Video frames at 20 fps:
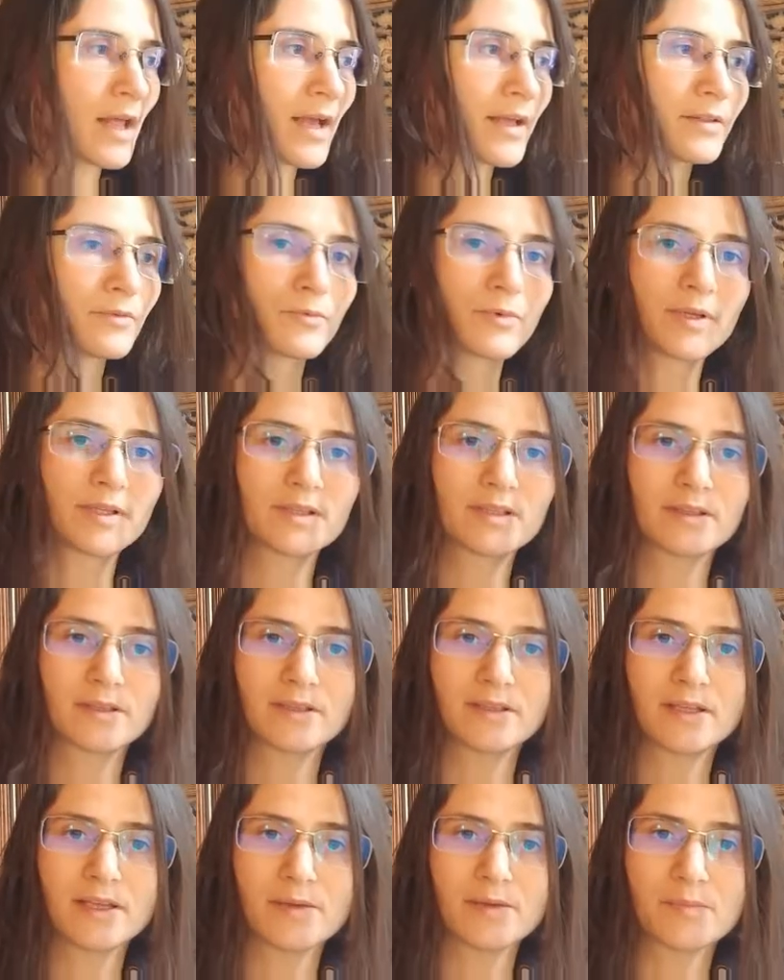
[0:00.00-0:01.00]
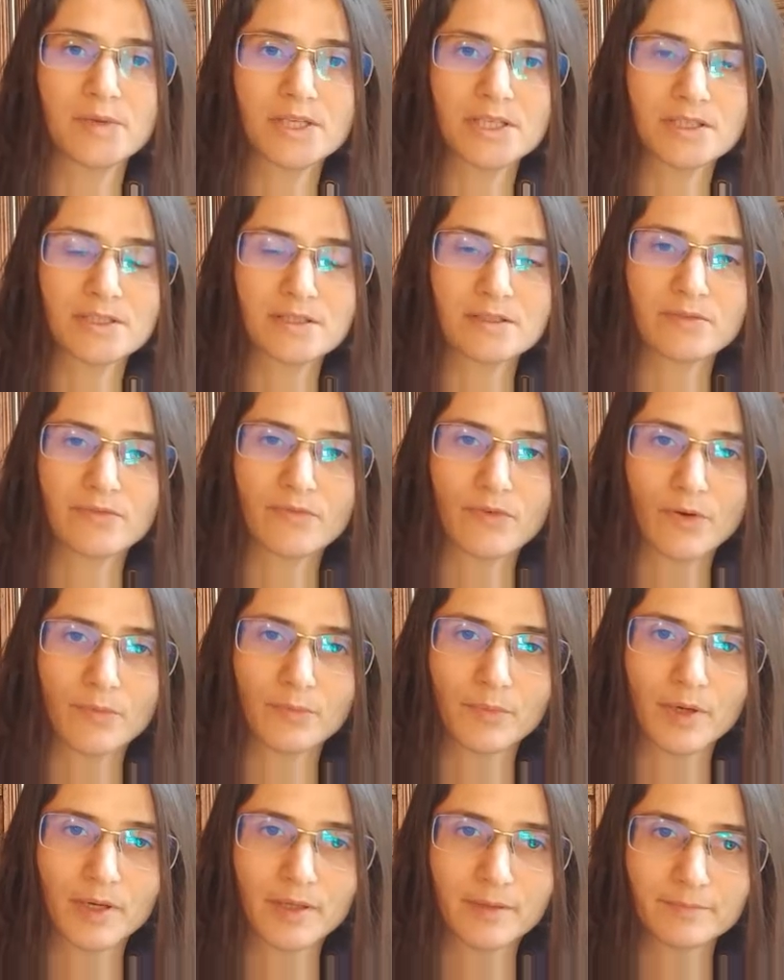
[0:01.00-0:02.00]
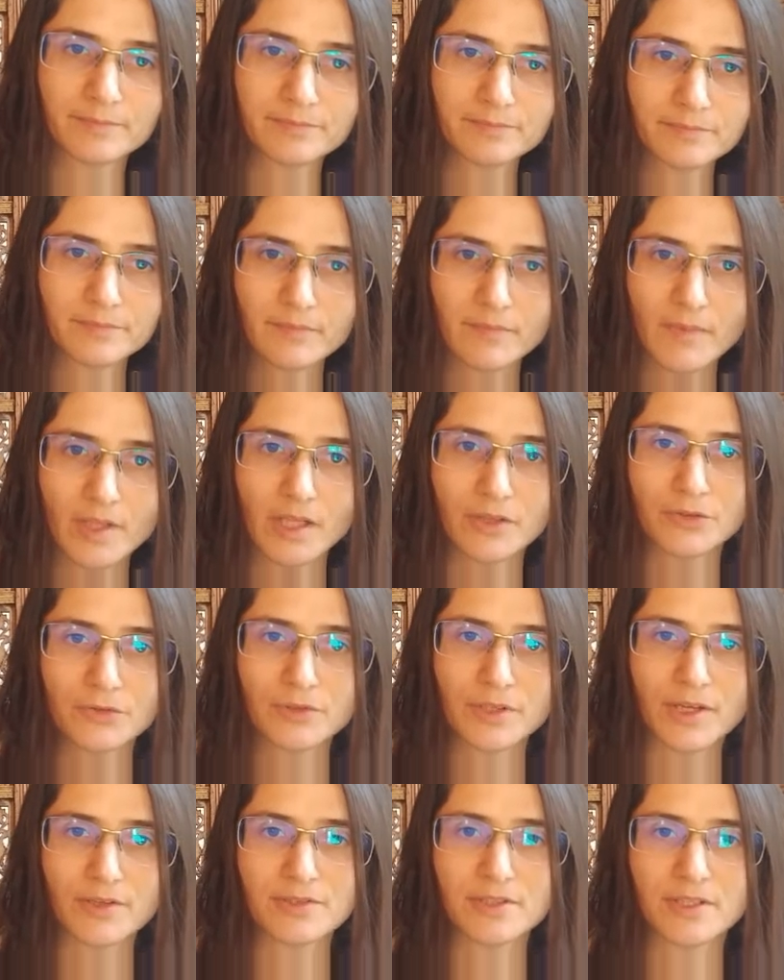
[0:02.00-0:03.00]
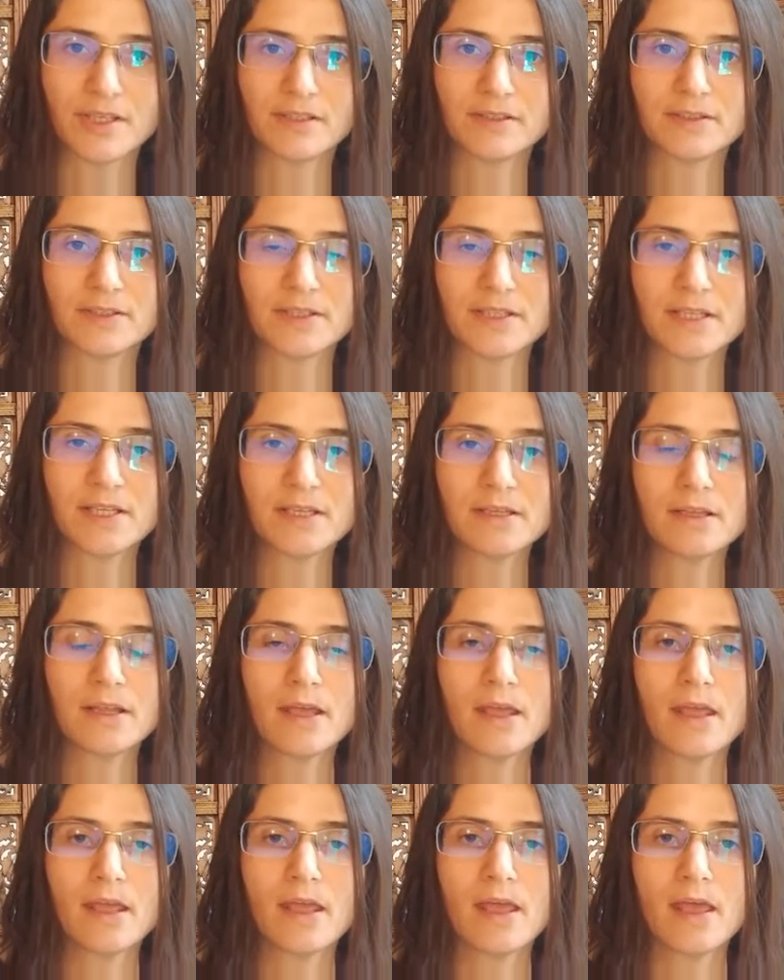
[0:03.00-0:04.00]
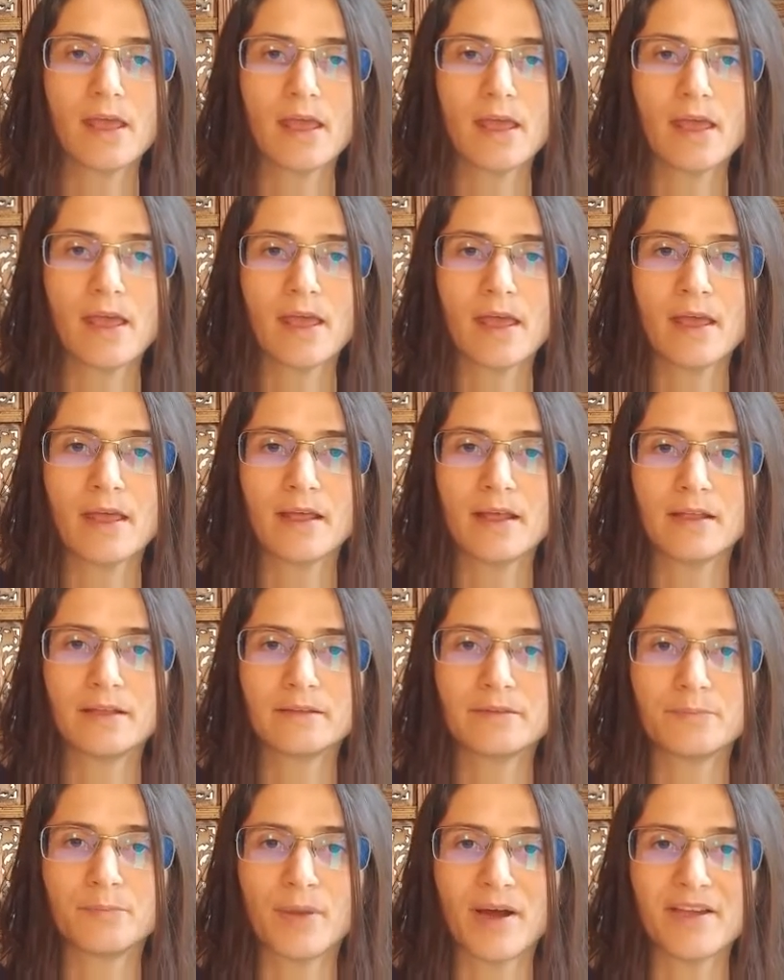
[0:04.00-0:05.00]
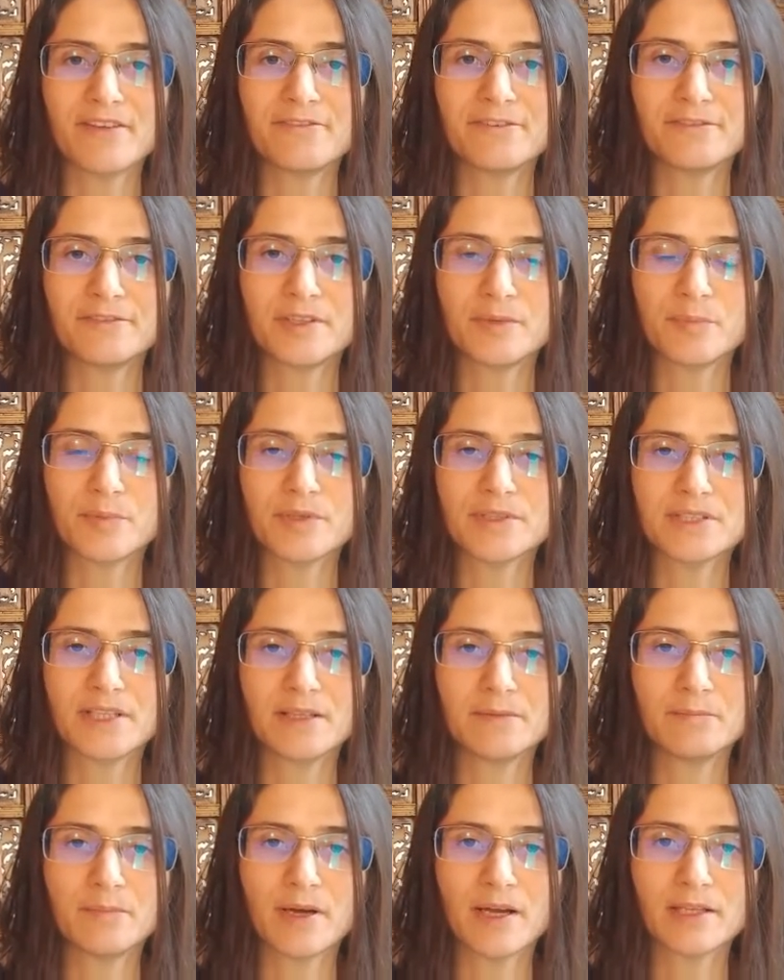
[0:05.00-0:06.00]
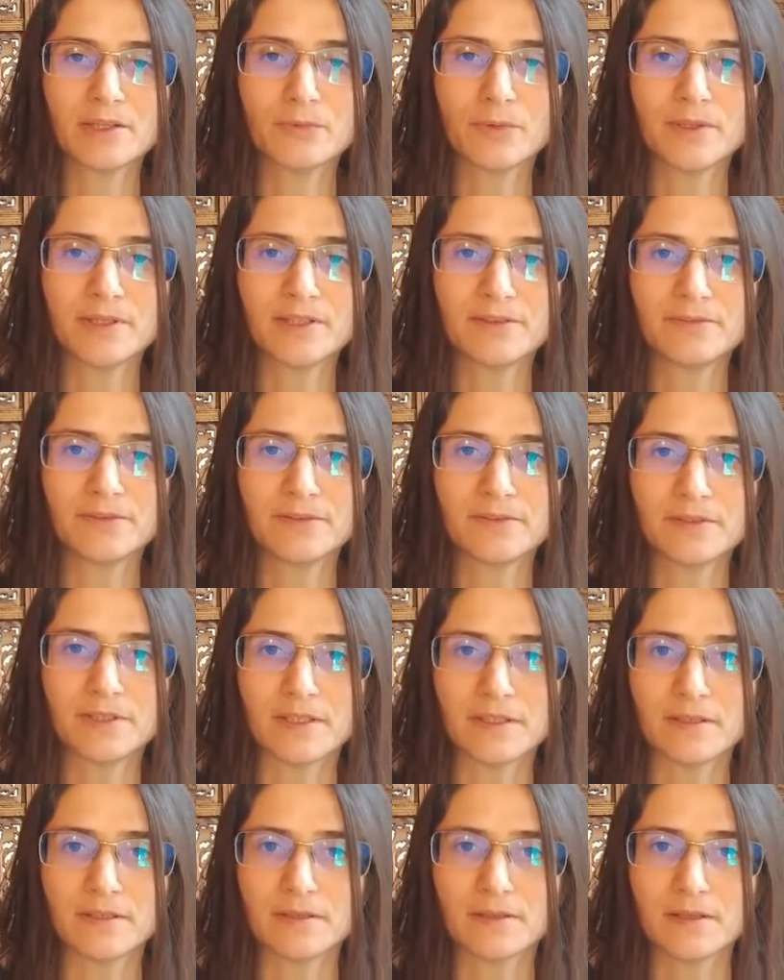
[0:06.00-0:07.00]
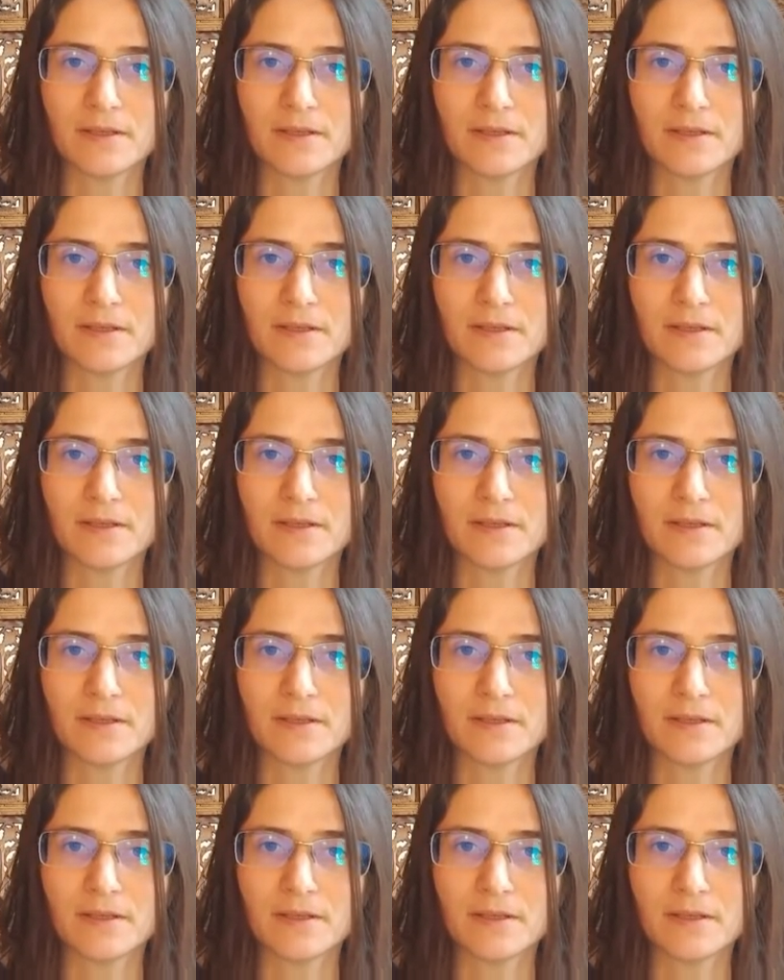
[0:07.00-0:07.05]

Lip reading: line with the emissions from 2013, and by 50% by 2050.